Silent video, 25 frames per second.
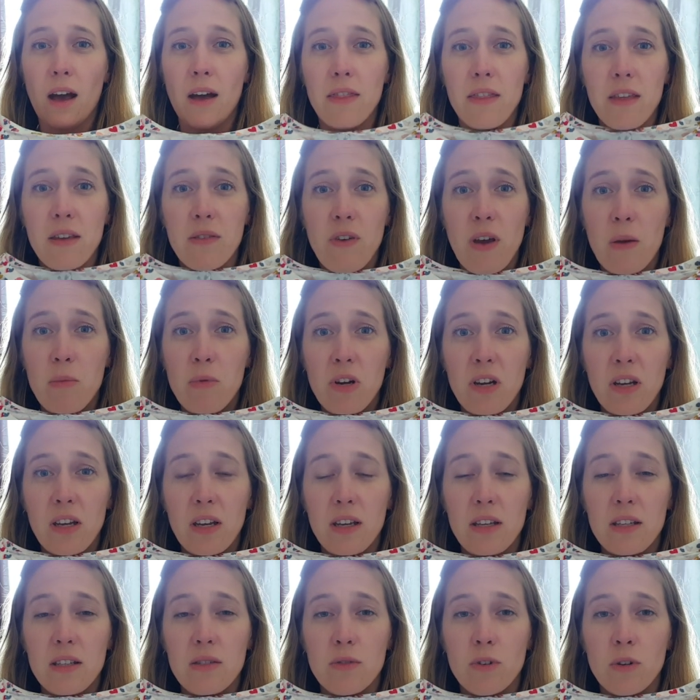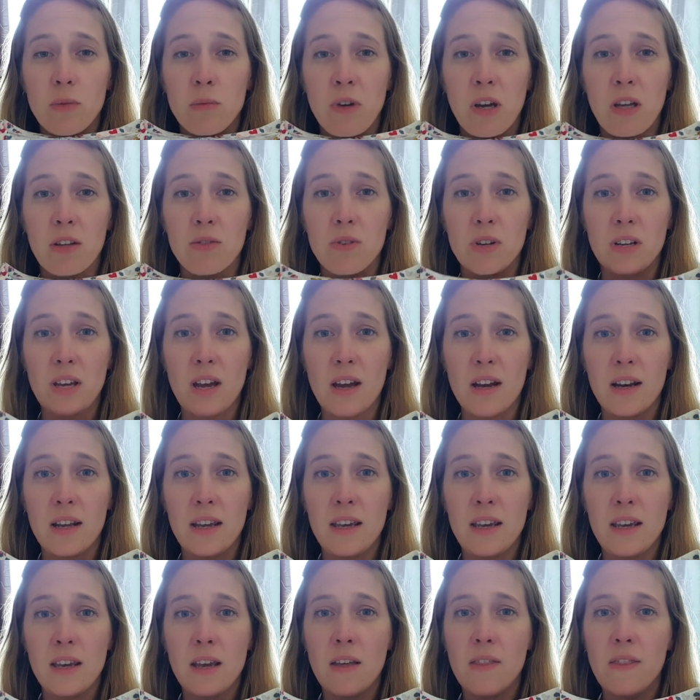The fabric is from Guthrie
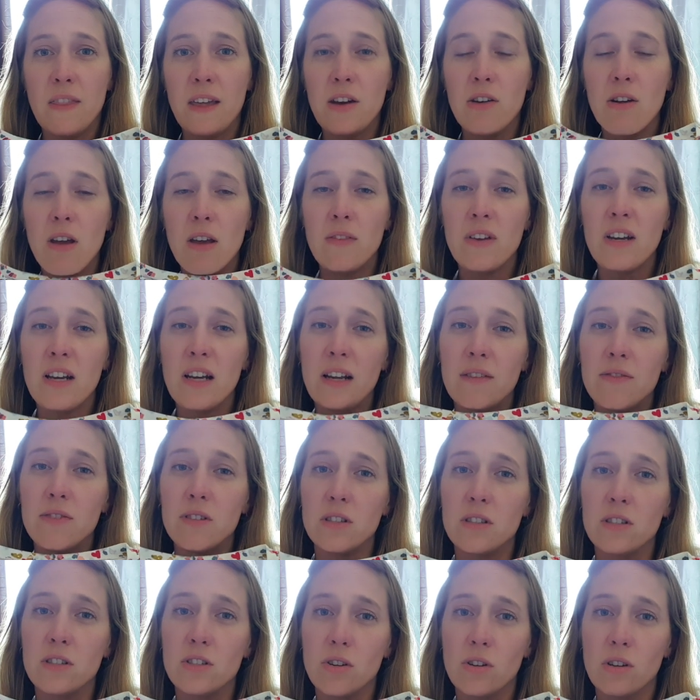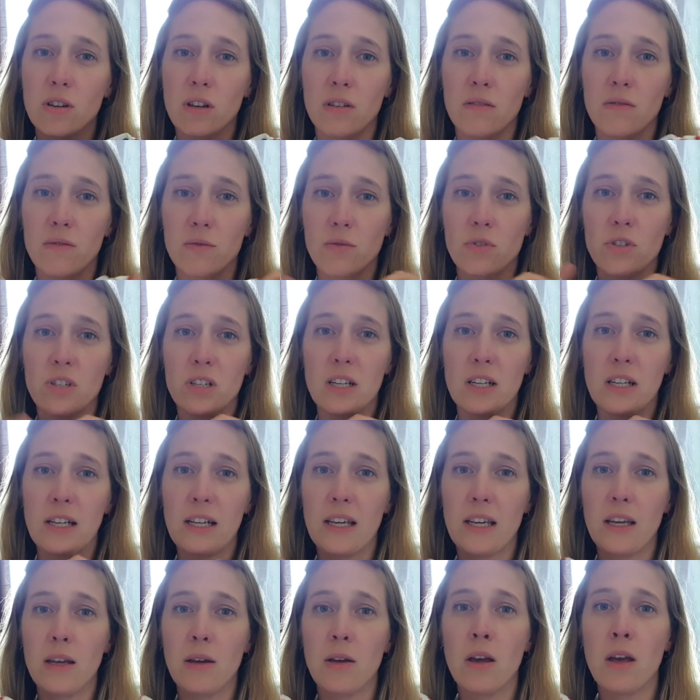Garni. They don't have any left in stock,
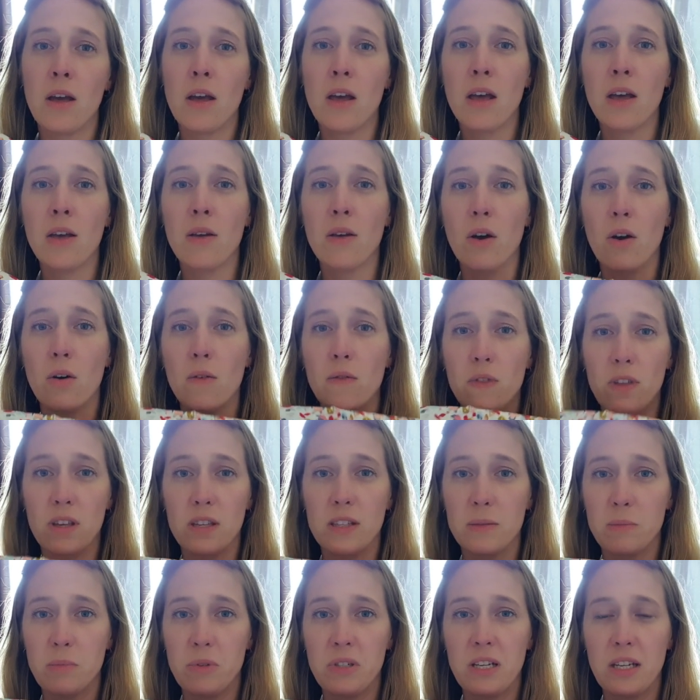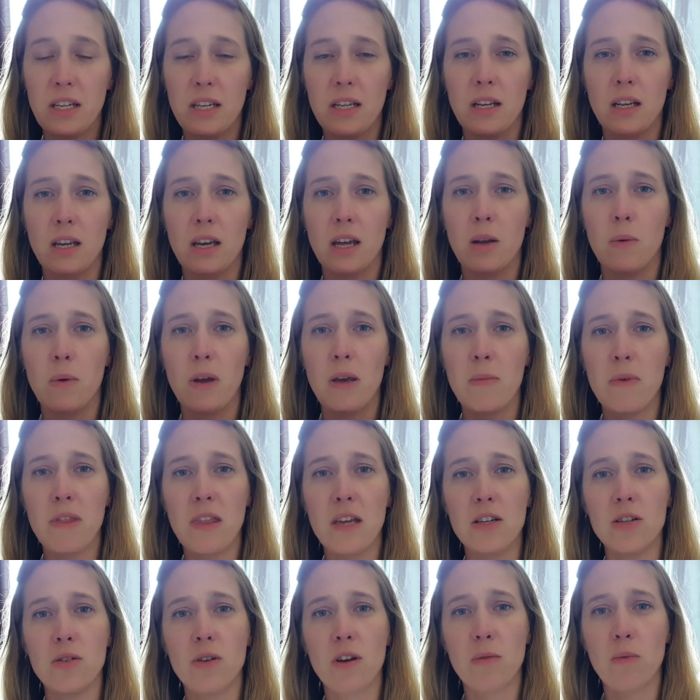unfortunately, of this particular colourway, but
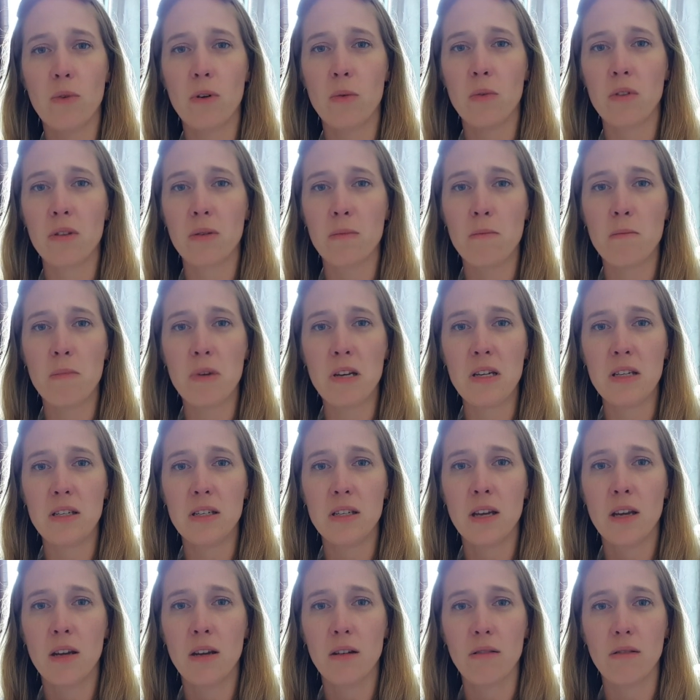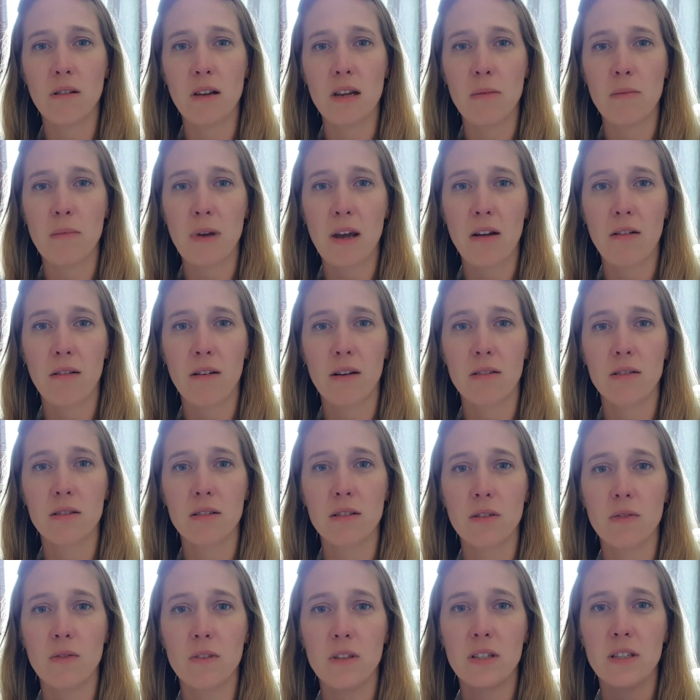they do have one with a mint green background,
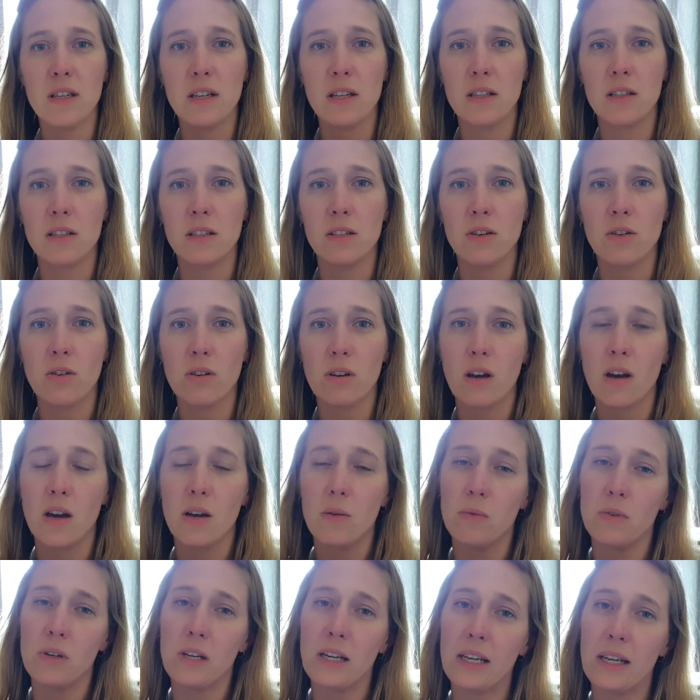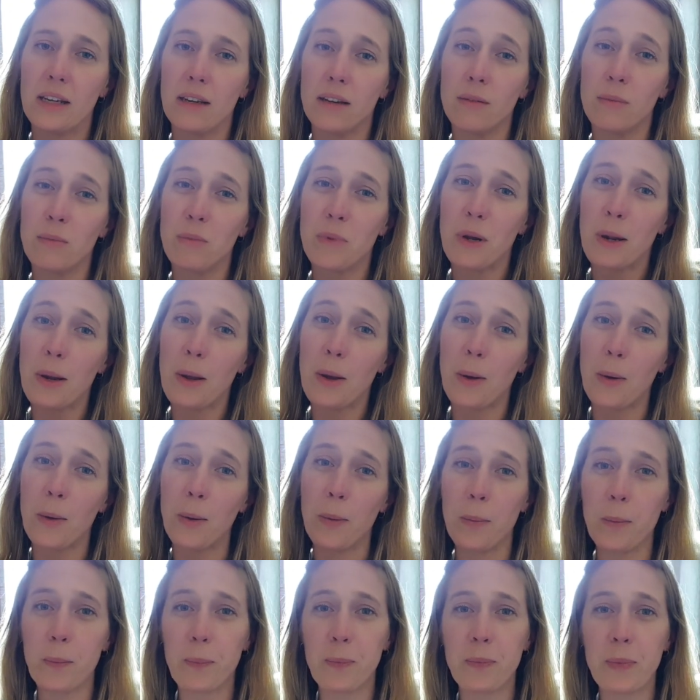so if there's any in stock I will link it below.